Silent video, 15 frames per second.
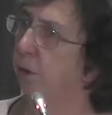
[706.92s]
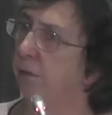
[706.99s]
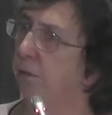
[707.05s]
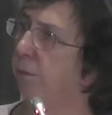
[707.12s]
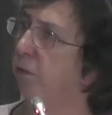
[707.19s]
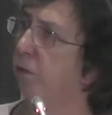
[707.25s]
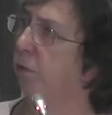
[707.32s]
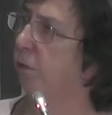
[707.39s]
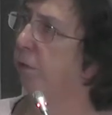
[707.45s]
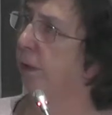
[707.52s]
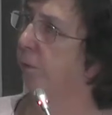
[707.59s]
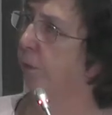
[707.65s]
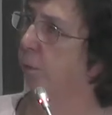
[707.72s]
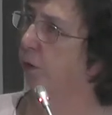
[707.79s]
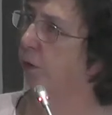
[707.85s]
governments
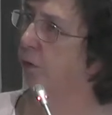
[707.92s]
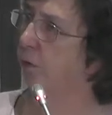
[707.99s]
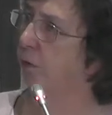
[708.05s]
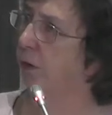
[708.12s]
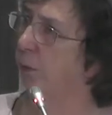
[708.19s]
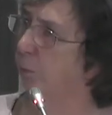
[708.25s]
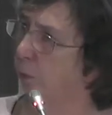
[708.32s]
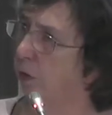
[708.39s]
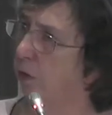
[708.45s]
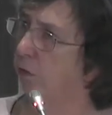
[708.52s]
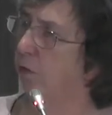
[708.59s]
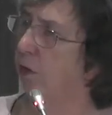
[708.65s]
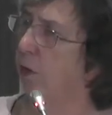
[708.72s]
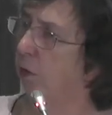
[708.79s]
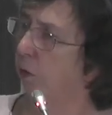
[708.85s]
around the world. It
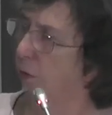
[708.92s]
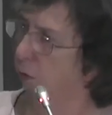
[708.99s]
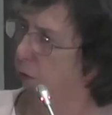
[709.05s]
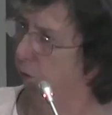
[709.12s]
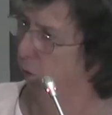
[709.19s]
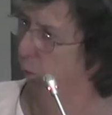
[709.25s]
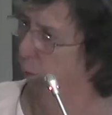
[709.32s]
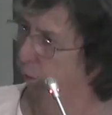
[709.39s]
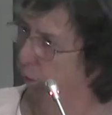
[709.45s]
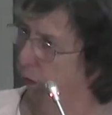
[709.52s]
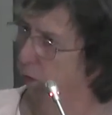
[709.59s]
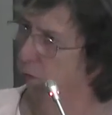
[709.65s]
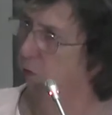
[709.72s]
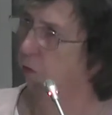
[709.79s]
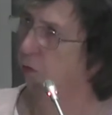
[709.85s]
was, you will
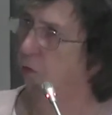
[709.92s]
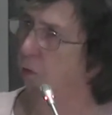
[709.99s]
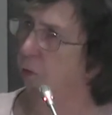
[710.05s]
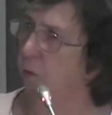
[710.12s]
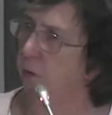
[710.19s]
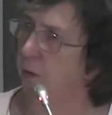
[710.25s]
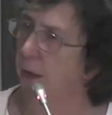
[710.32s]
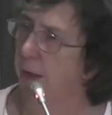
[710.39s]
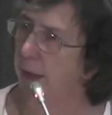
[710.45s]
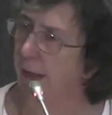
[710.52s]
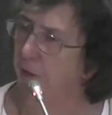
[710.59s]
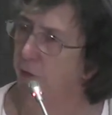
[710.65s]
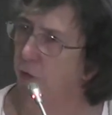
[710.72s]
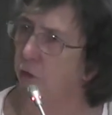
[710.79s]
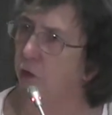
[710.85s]
go to school
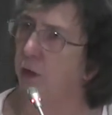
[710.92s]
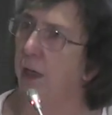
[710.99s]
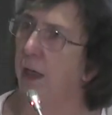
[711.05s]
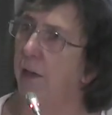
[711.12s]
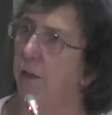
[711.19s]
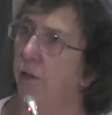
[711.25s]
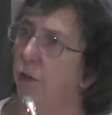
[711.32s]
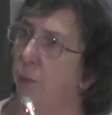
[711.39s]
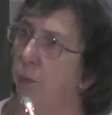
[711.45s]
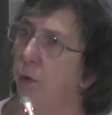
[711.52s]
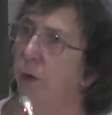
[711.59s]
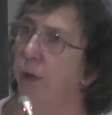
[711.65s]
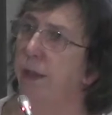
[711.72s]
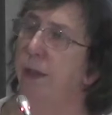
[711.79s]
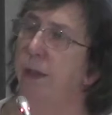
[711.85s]
as a child and you
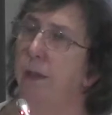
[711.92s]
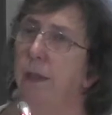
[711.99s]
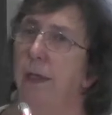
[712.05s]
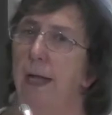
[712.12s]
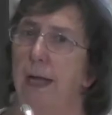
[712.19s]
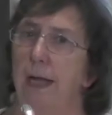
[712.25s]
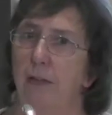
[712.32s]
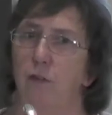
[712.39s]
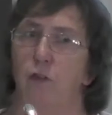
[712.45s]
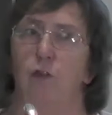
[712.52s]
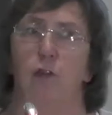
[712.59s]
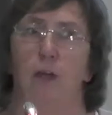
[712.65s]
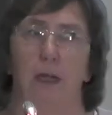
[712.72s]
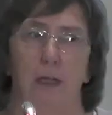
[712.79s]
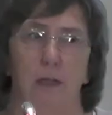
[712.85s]
will learn as a
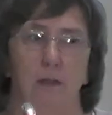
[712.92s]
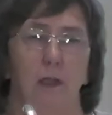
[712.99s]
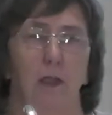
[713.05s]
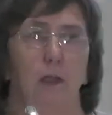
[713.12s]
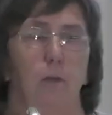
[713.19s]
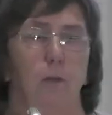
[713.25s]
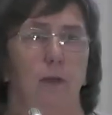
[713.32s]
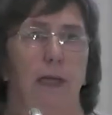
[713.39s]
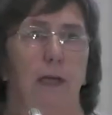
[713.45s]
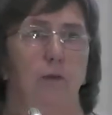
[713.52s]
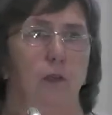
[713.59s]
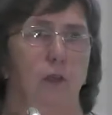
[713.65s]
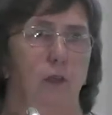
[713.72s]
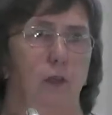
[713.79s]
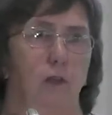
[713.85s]
child
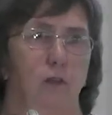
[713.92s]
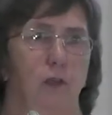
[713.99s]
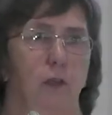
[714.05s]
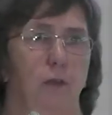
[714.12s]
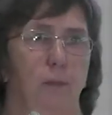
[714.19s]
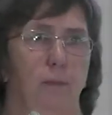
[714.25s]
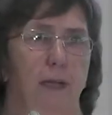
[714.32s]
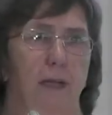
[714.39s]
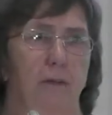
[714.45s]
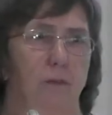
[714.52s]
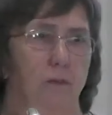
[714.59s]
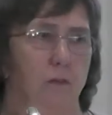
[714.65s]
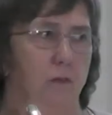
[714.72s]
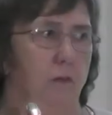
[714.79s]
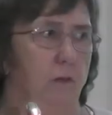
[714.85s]
without it costing your
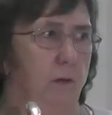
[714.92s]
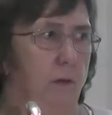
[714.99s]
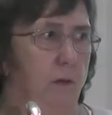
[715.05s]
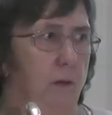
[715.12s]
parents.